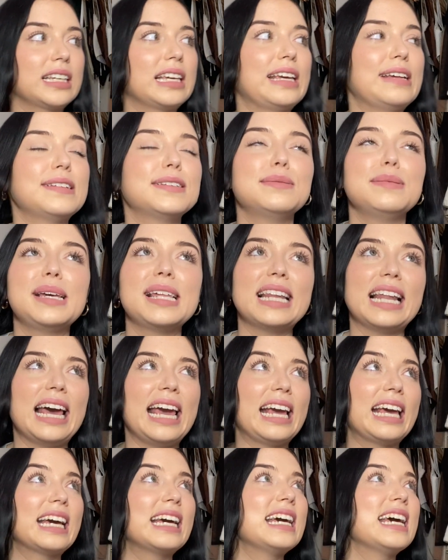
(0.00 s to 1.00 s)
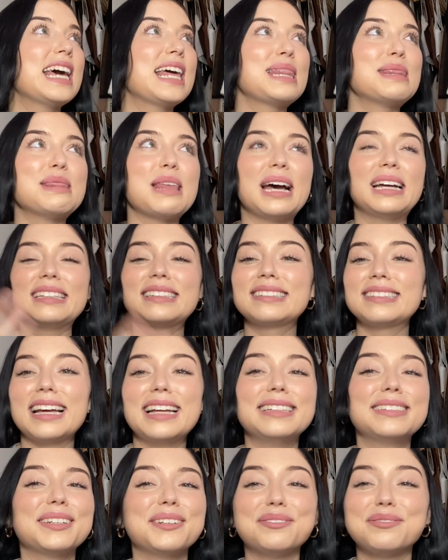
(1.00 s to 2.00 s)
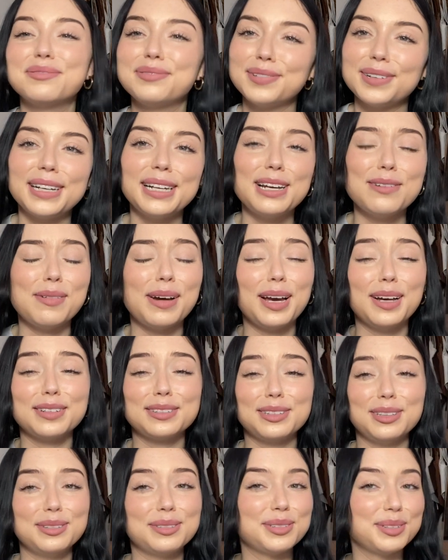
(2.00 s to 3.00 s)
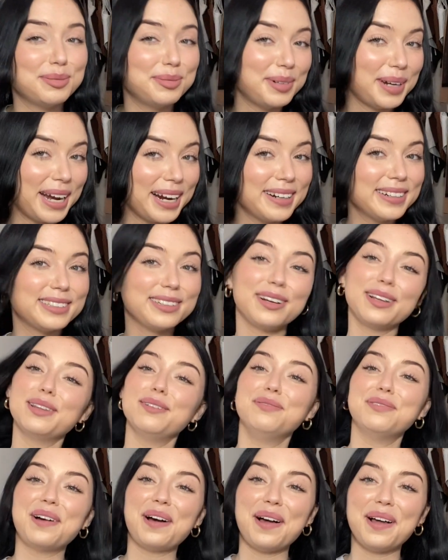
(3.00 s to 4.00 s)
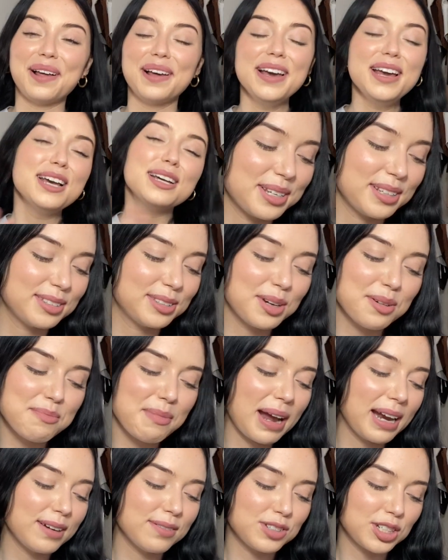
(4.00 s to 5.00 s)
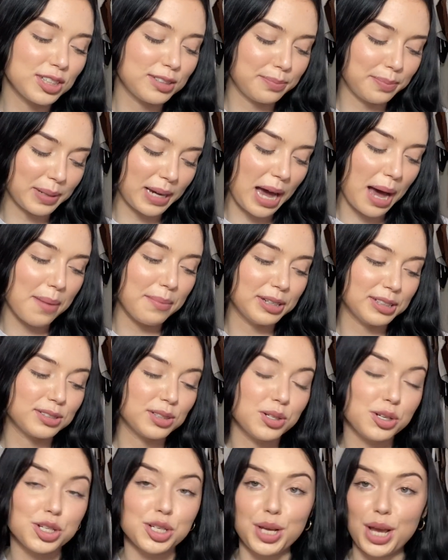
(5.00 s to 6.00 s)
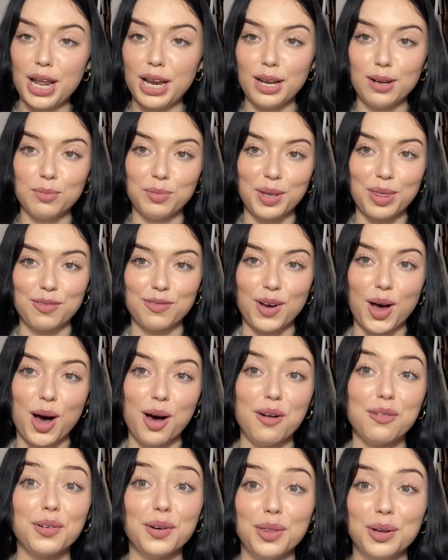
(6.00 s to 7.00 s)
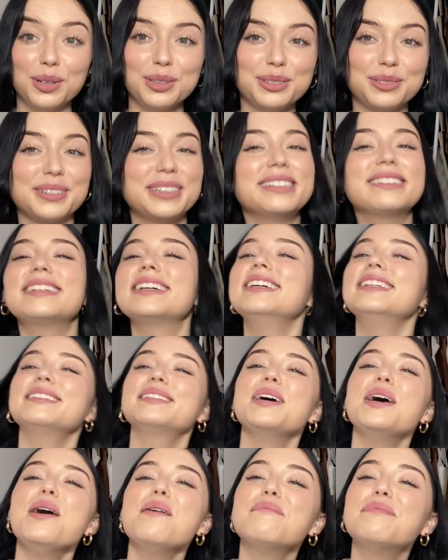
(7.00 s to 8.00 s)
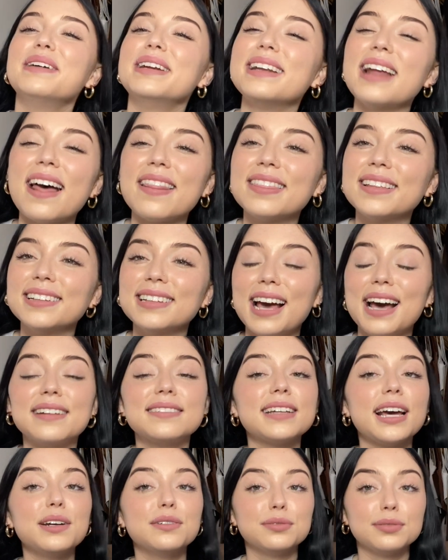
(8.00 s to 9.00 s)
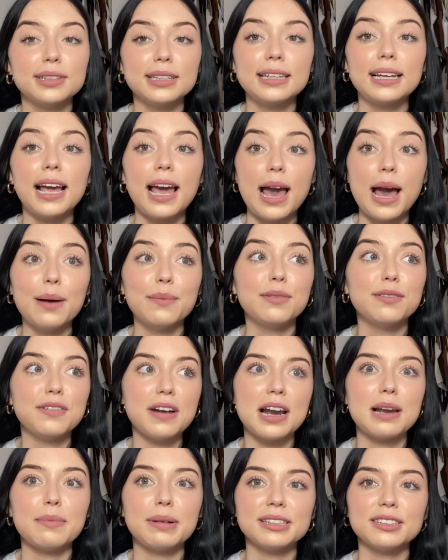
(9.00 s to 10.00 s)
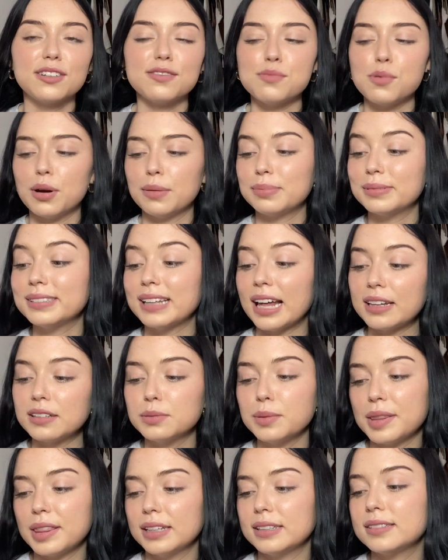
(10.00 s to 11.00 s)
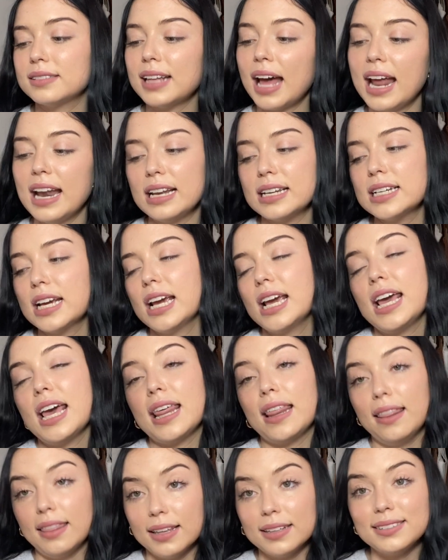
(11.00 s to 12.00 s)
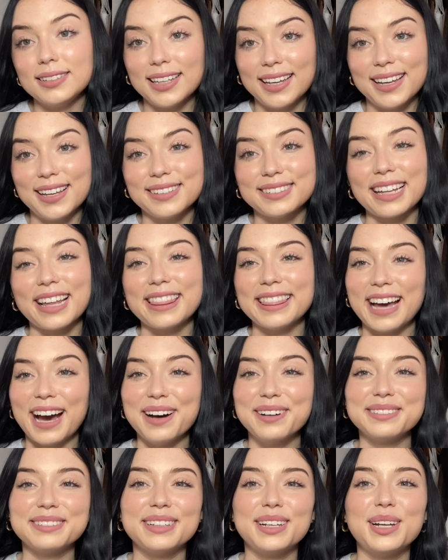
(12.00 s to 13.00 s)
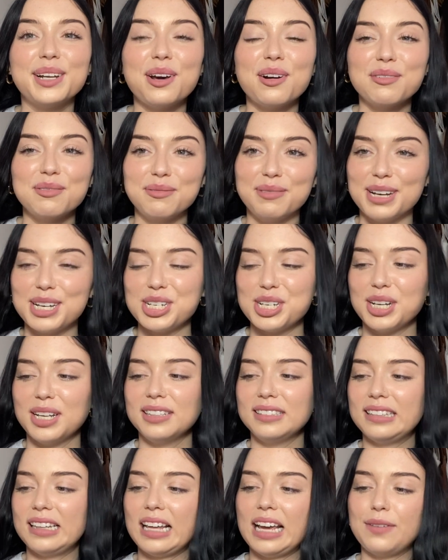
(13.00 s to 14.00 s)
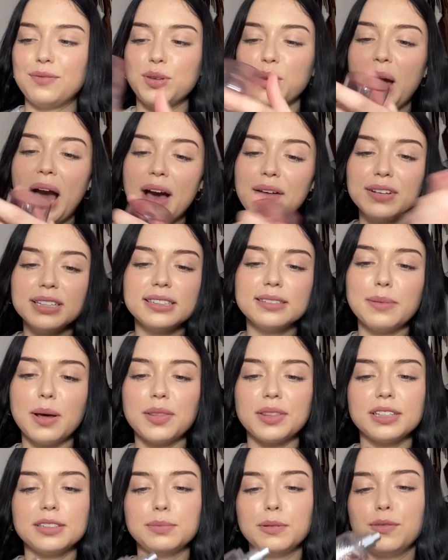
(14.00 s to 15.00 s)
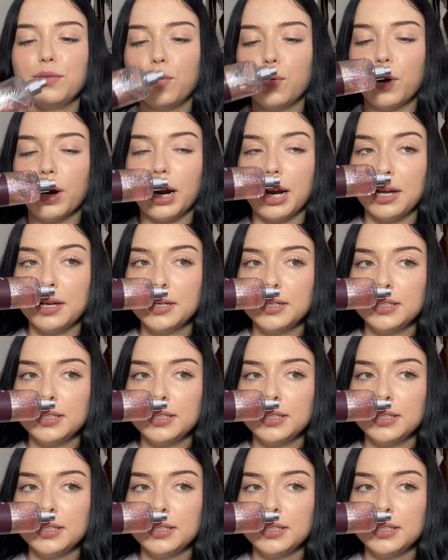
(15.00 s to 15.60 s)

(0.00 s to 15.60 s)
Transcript: gives me like that sense of freedom. I also used to wear it during the fall, so it might have just become associated with fall for those reasons, but nonetheless, I really am finding myself more obsessed with this scent. This is 1,000 Wishes. If you haven't smelled this before,